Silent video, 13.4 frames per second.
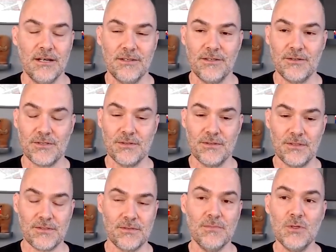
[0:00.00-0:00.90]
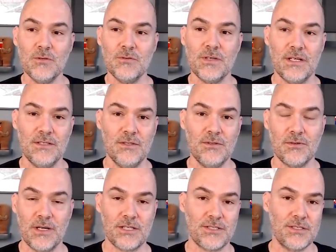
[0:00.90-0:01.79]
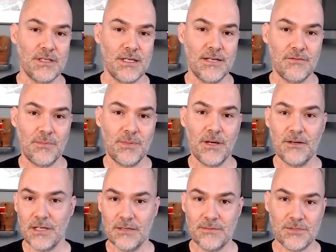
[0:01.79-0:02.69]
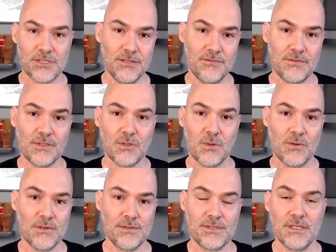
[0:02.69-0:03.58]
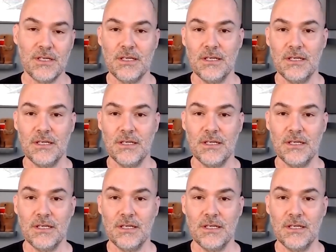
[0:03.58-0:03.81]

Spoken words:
there's a move in a new direction, a kind of a paradigm shift towards